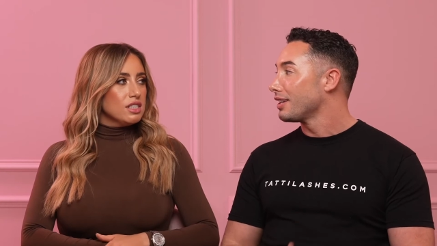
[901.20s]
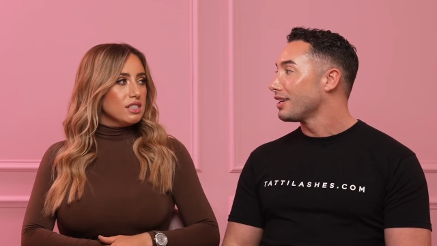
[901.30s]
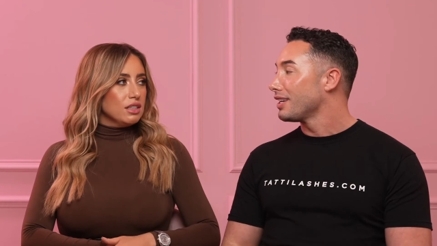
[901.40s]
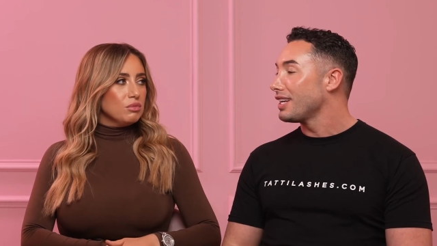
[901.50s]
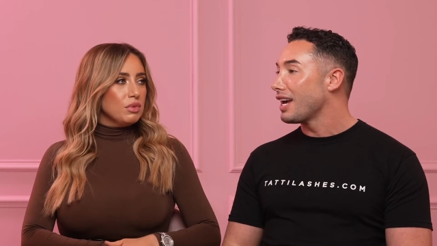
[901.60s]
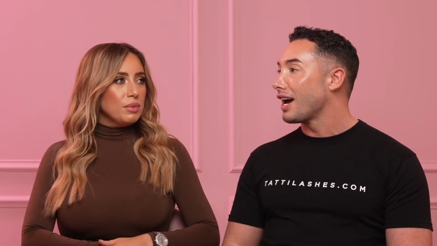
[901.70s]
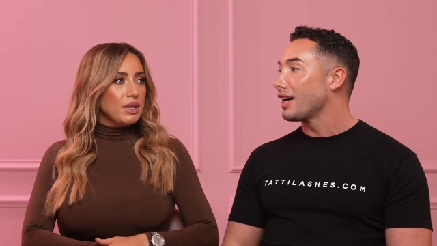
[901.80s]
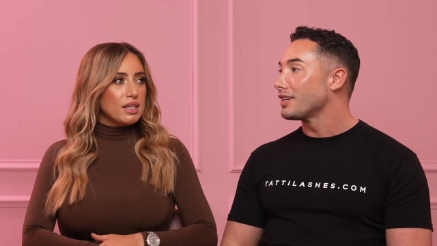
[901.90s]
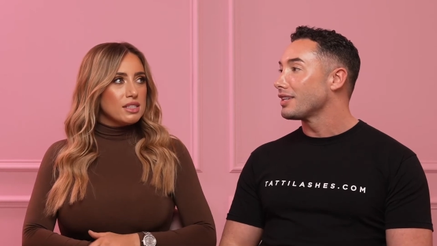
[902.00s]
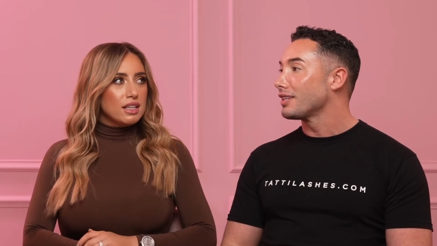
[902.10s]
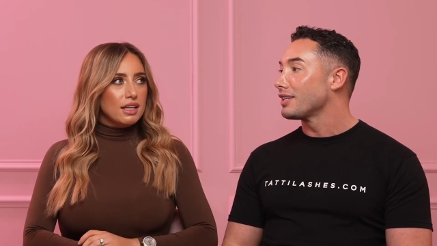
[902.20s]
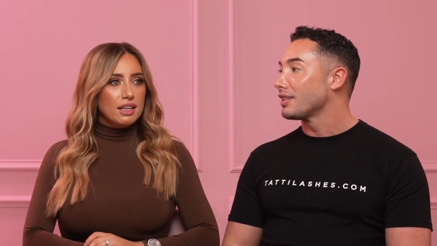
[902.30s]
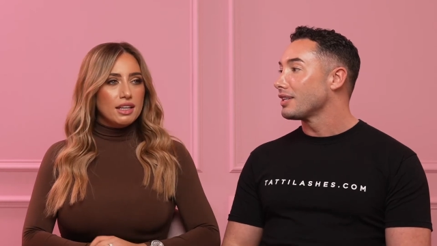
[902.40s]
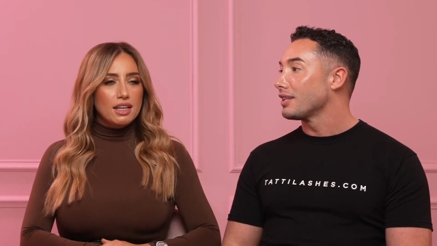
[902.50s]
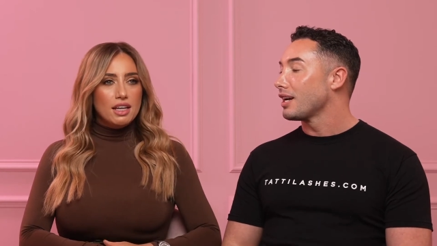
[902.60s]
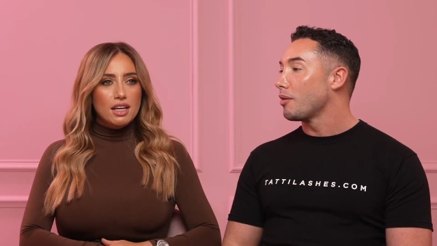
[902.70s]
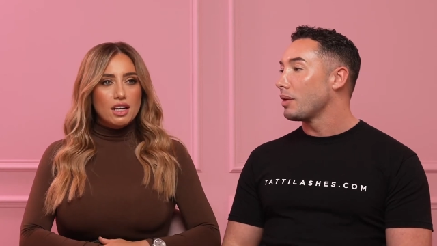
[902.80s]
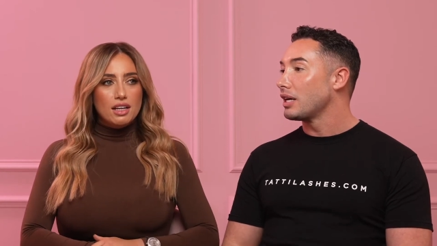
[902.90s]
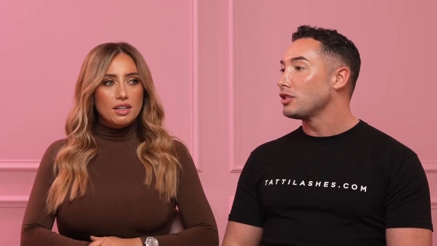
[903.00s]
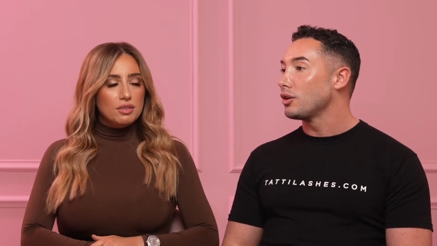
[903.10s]
Speaker 1: it didn't yeah. we had like
Speaker 2: and
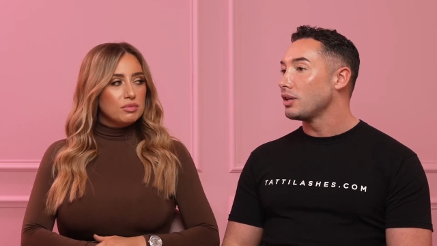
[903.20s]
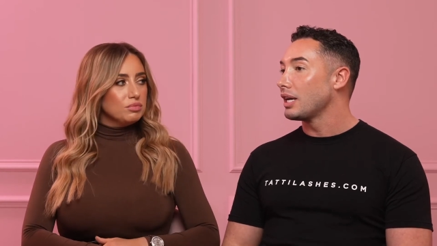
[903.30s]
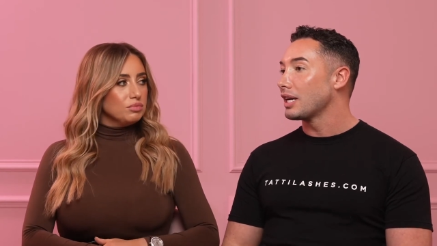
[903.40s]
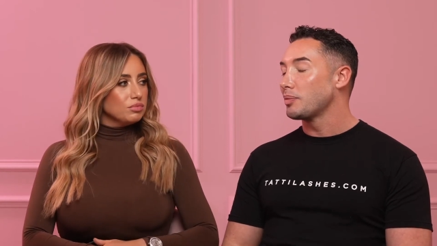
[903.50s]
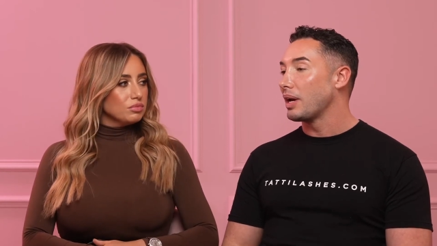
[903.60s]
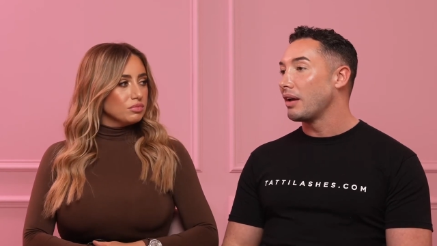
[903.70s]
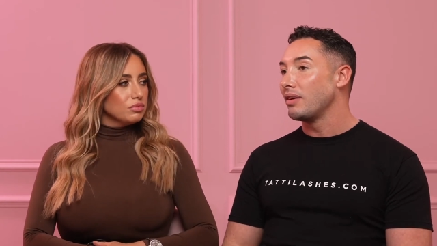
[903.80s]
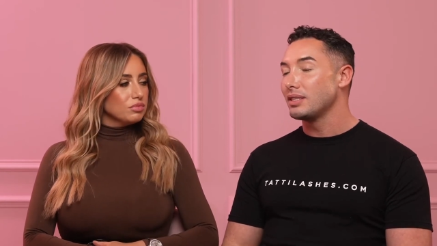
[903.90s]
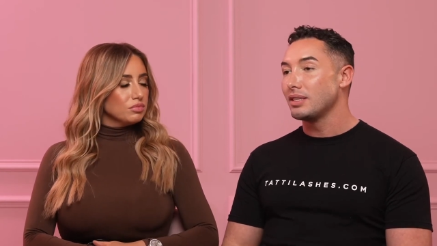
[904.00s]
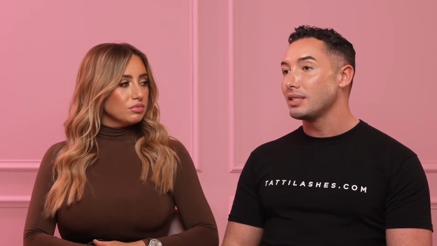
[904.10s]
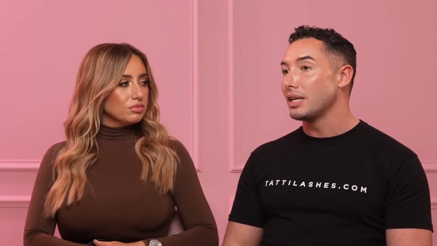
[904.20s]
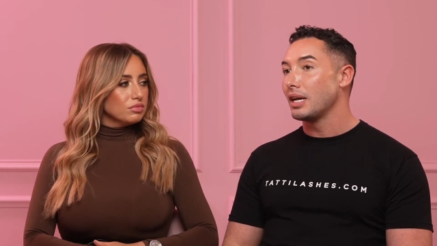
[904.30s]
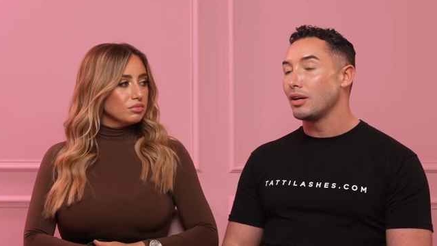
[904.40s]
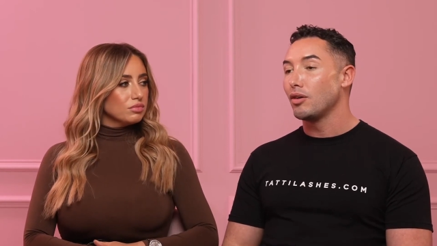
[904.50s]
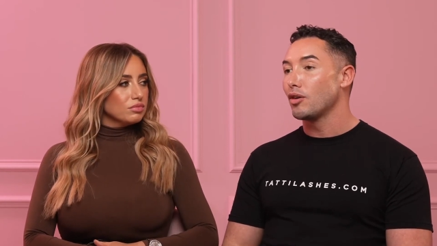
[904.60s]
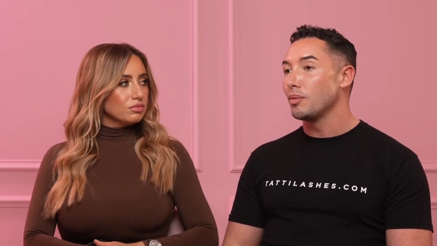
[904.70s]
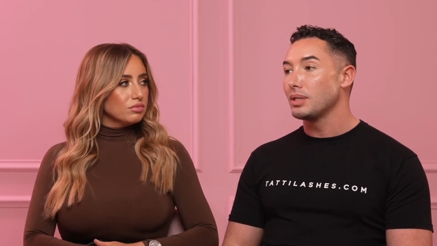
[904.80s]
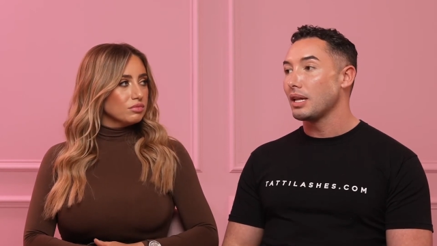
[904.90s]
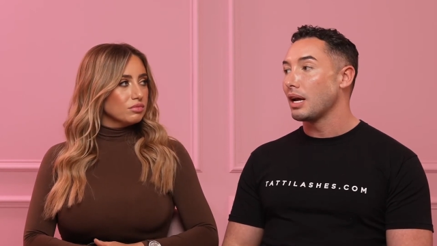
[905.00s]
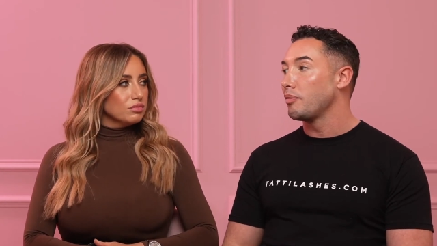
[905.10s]
we enjoyed the experience and seeing all come
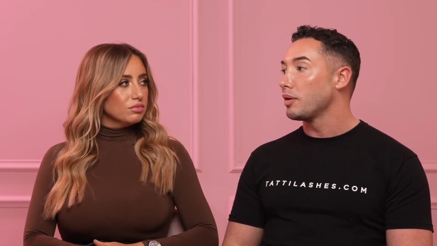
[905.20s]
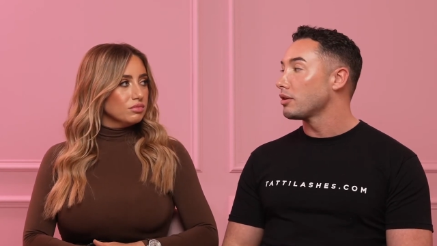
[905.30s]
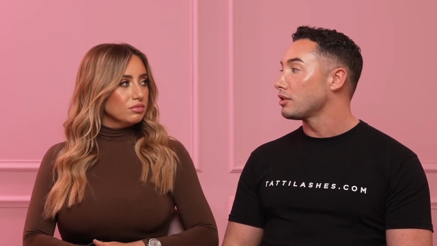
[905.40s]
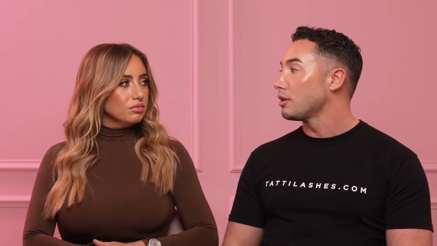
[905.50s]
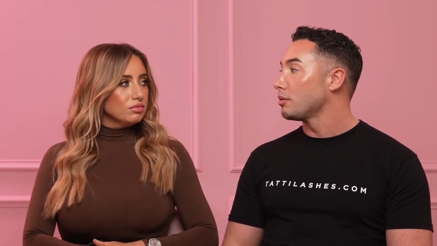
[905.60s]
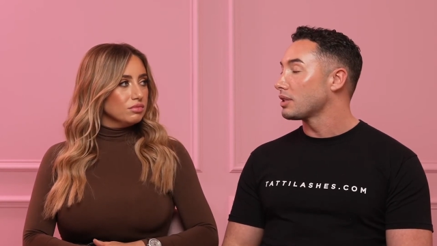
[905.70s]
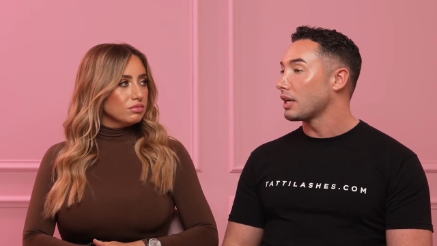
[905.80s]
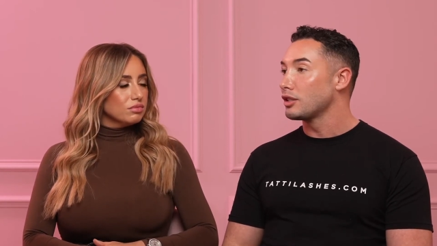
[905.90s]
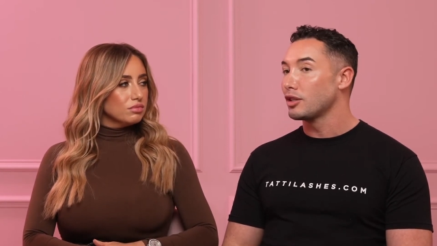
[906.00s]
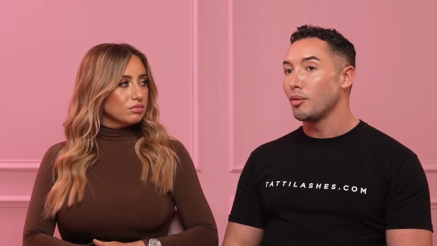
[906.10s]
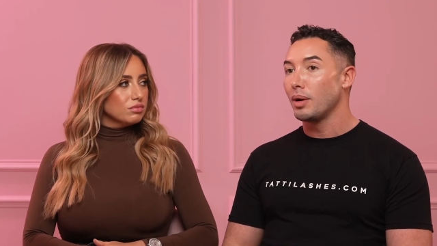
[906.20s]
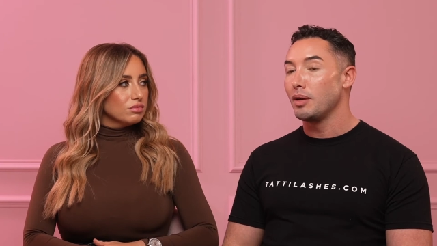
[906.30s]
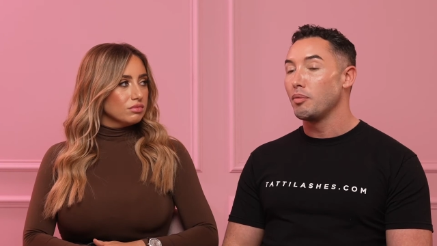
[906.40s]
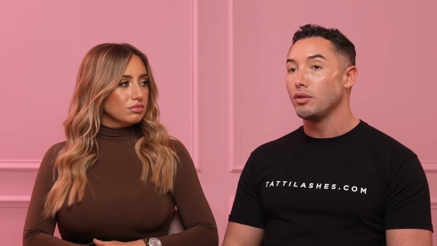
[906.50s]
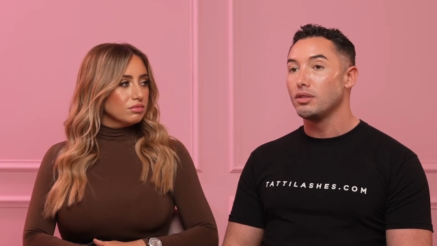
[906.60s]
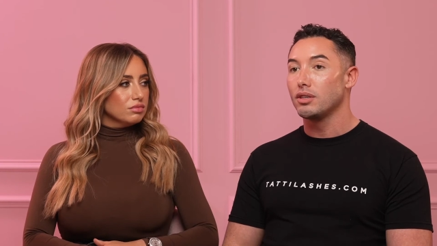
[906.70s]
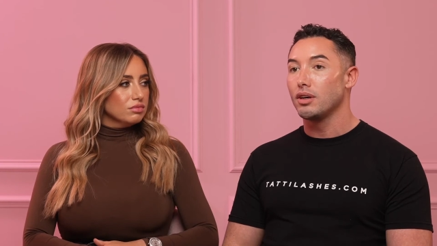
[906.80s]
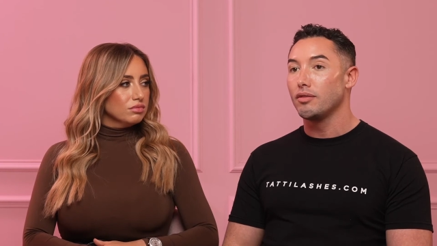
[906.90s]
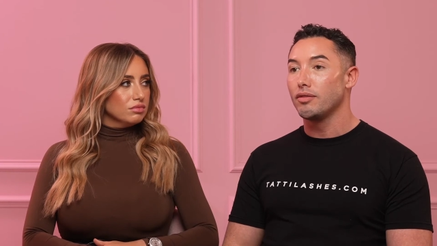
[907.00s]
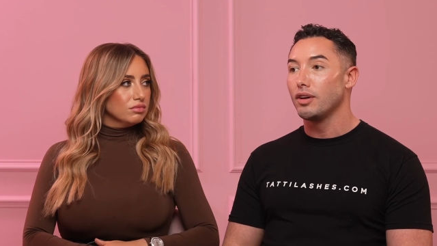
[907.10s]
to life because there was like so many months
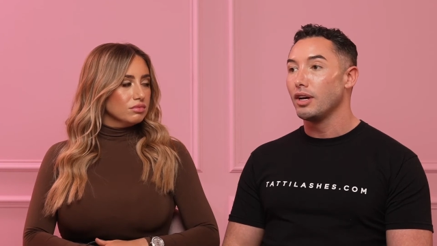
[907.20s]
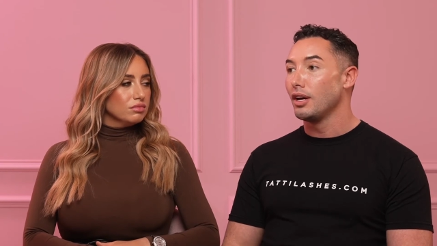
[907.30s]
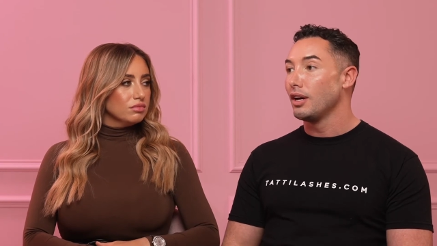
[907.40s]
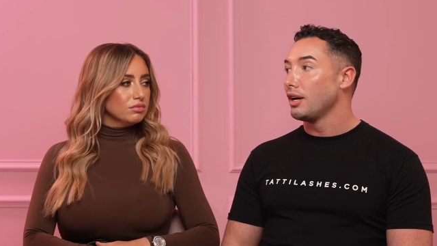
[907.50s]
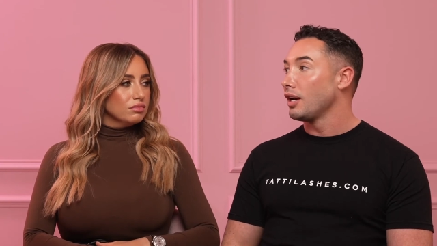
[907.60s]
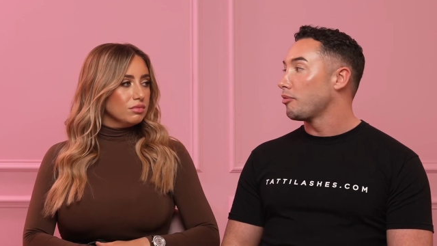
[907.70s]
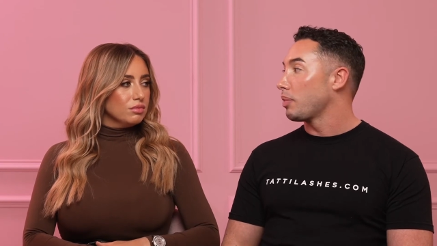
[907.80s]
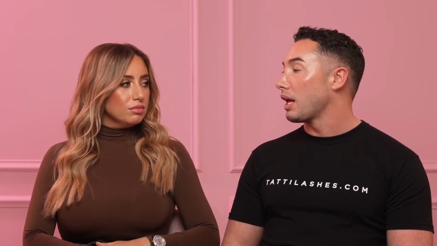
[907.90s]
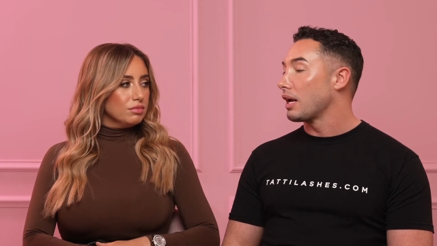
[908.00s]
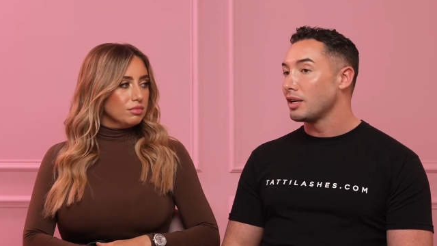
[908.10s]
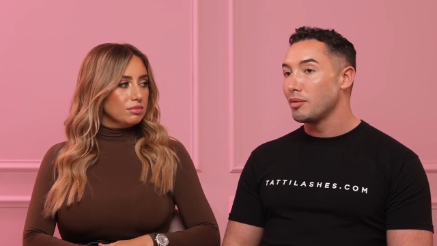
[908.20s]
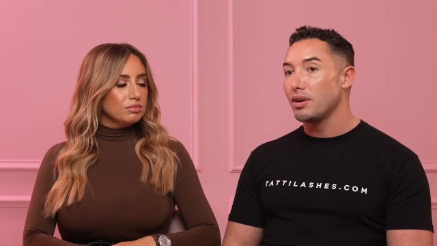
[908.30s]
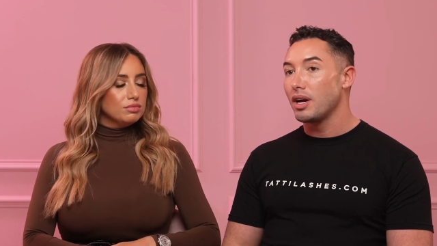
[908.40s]
of of planning and